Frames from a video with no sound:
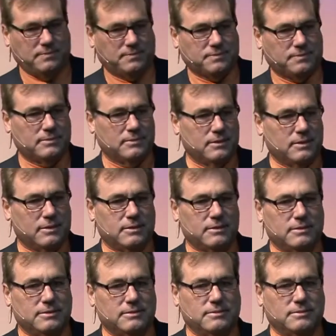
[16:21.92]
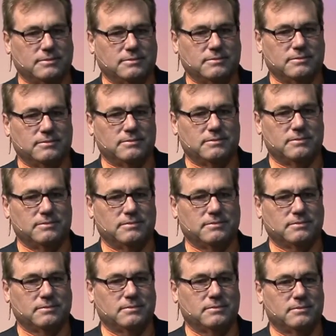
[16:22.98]

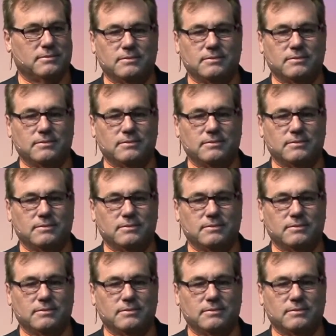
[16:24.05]
[no speech]